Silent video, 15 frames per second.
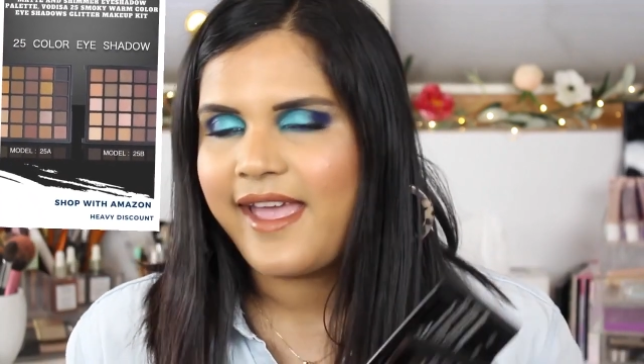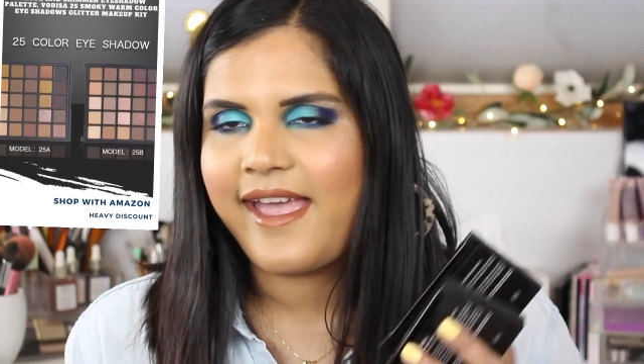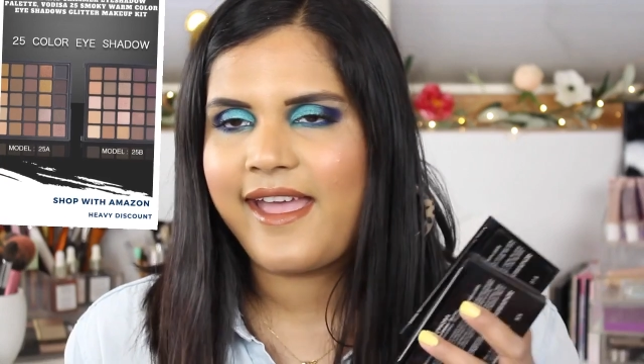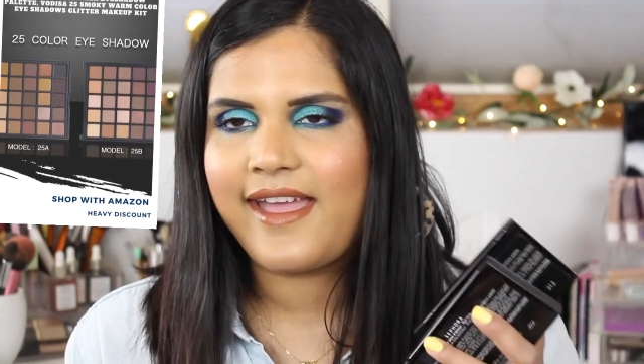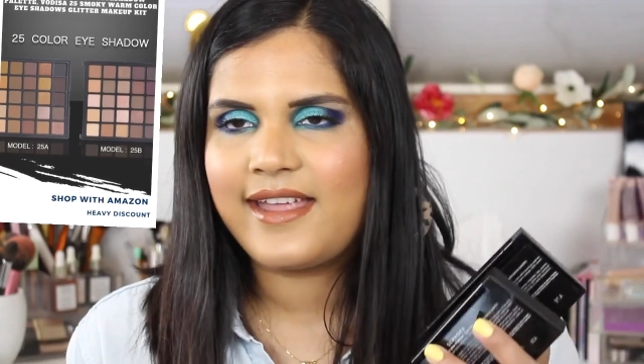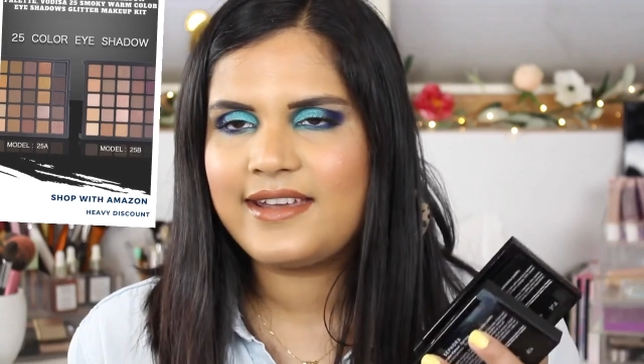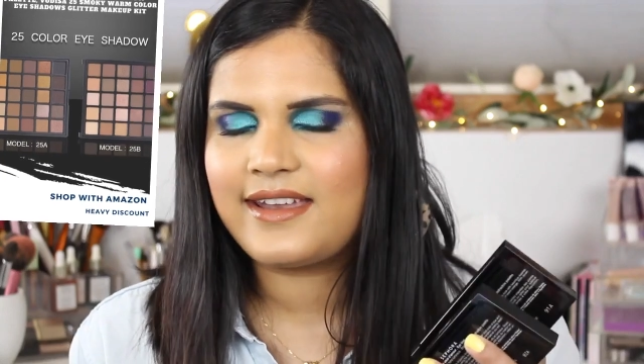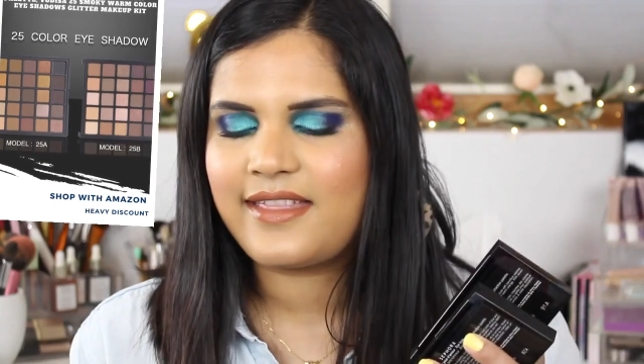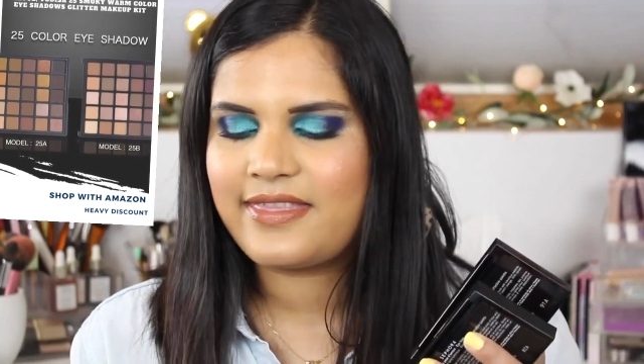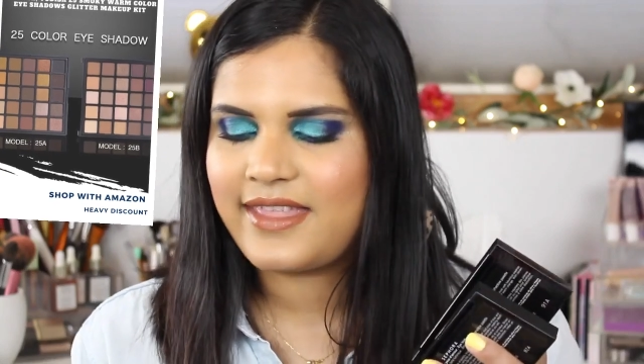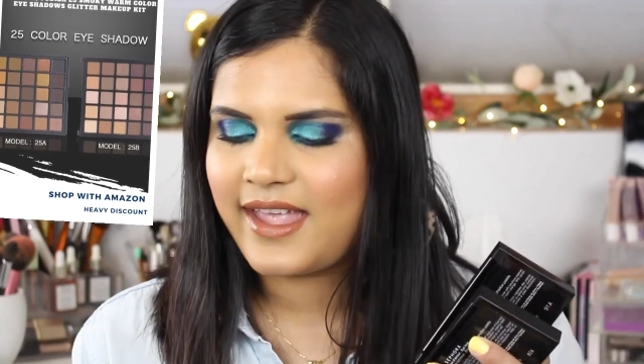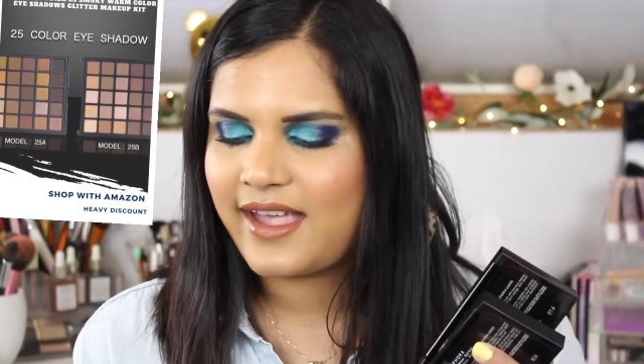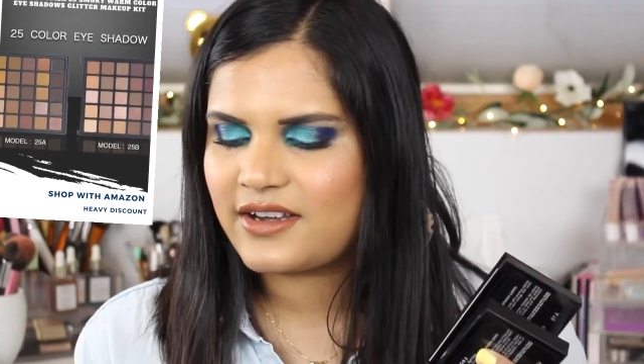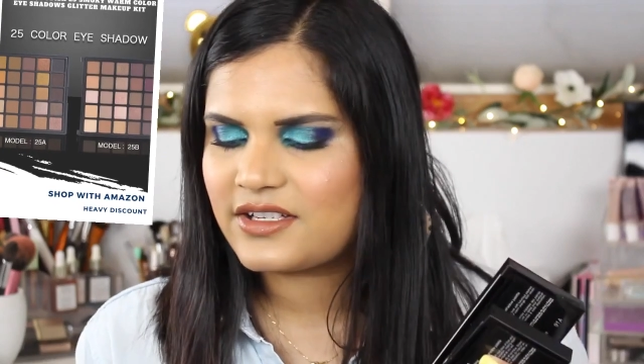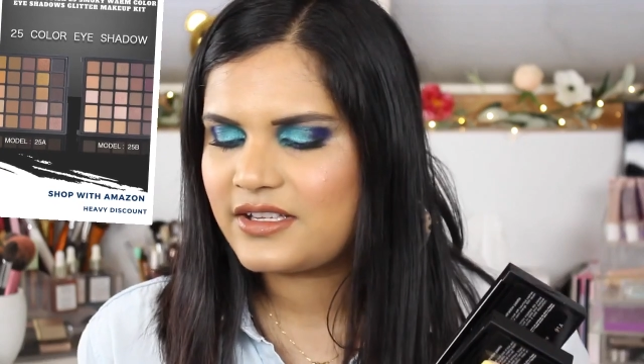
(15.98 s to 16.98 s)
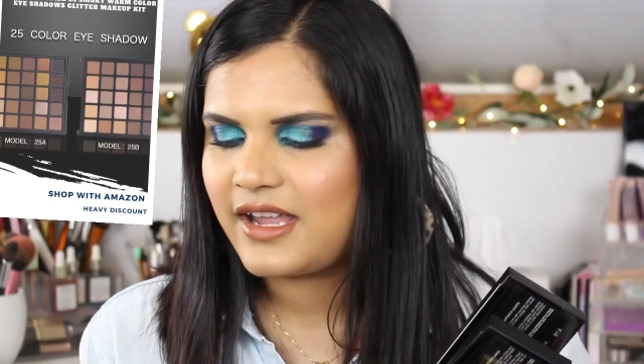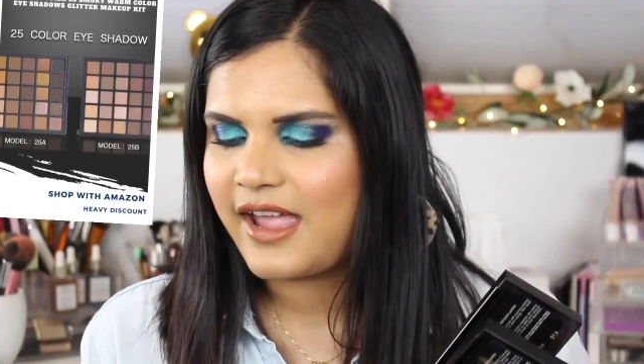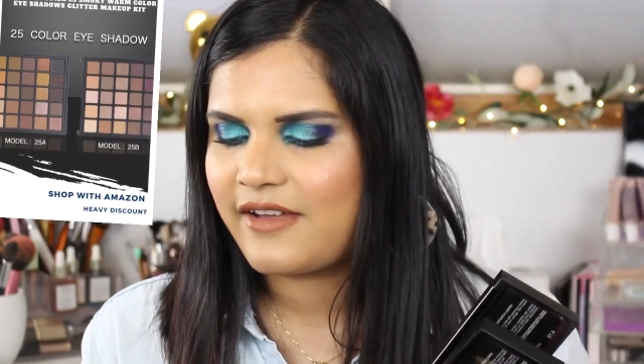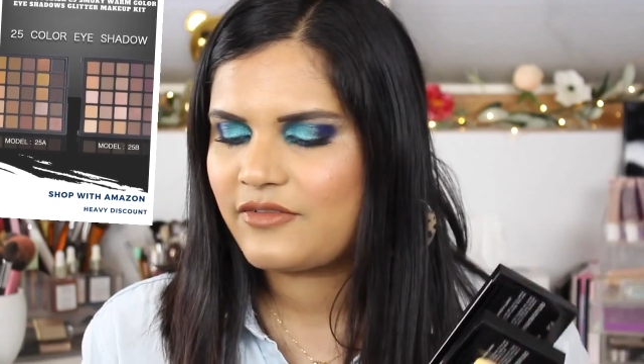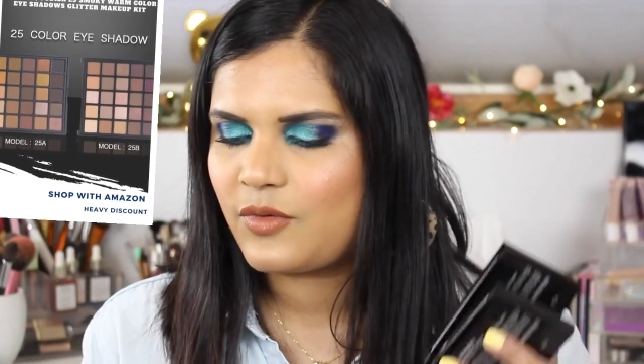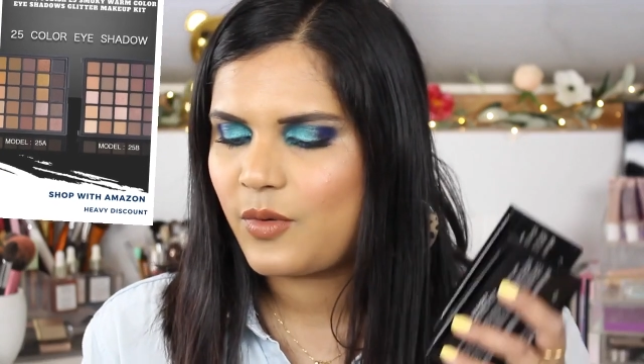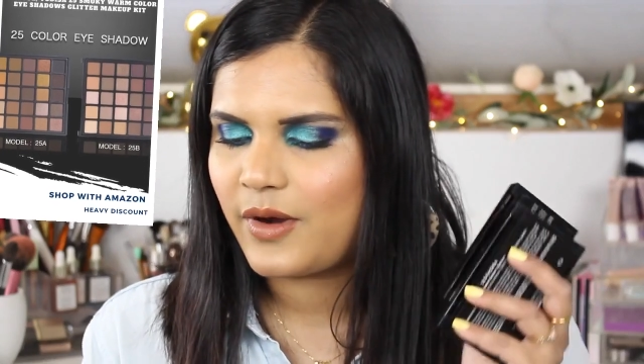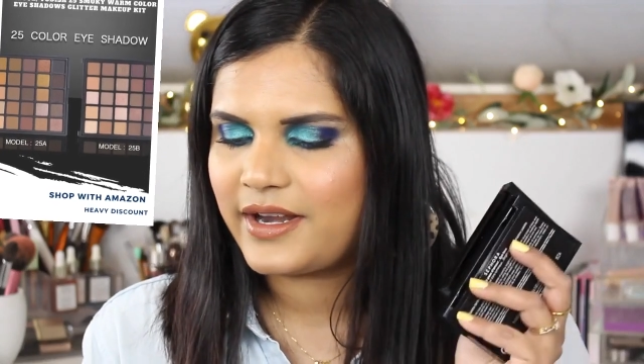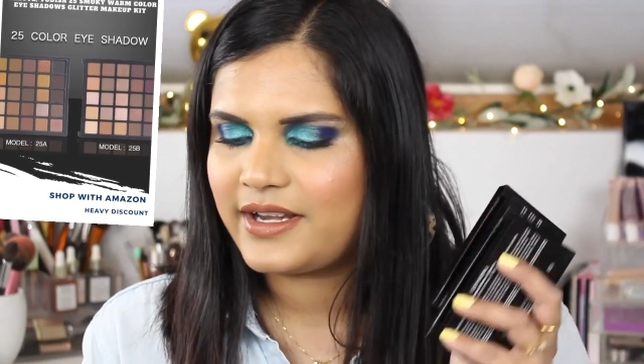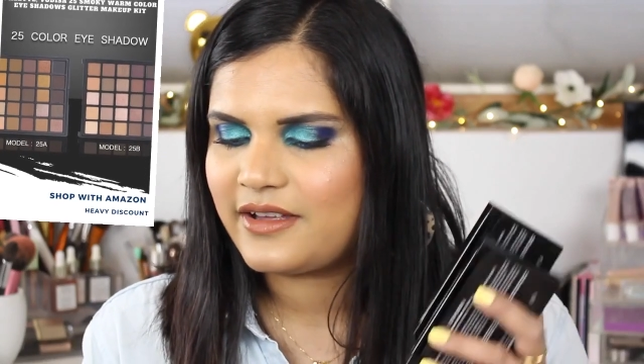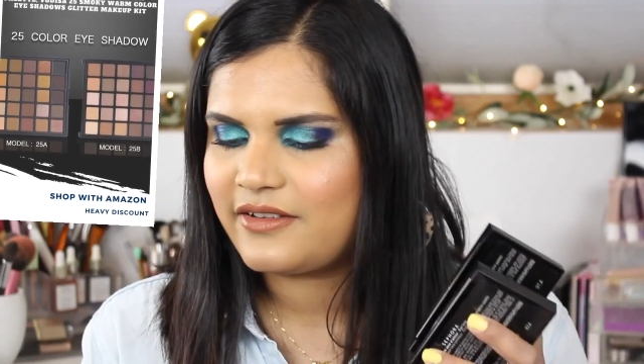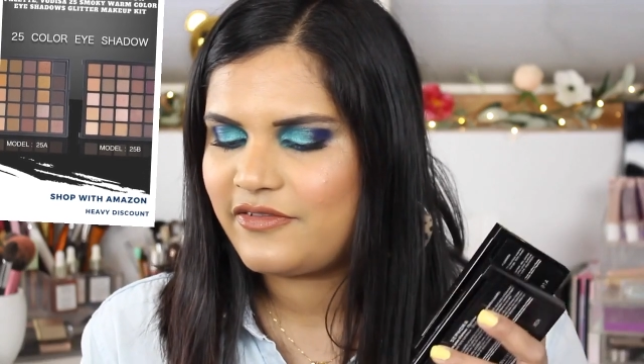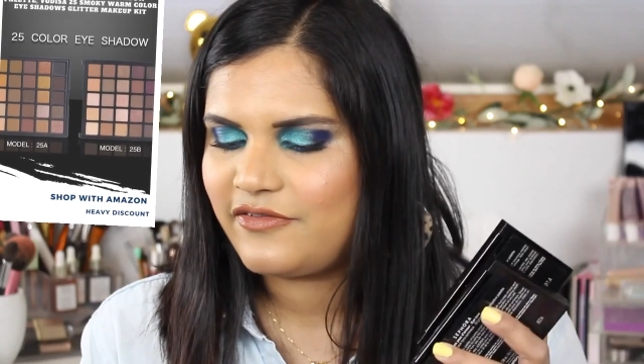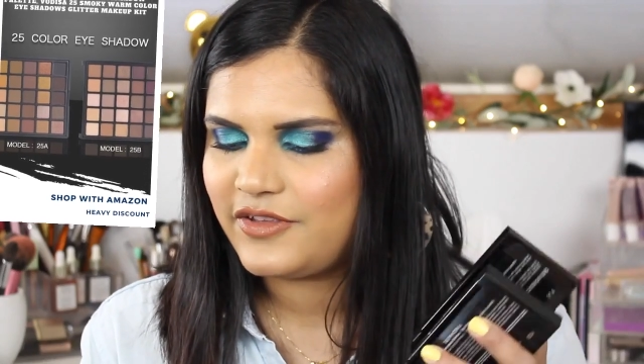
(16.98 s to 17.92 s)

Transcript: and they actually have quite a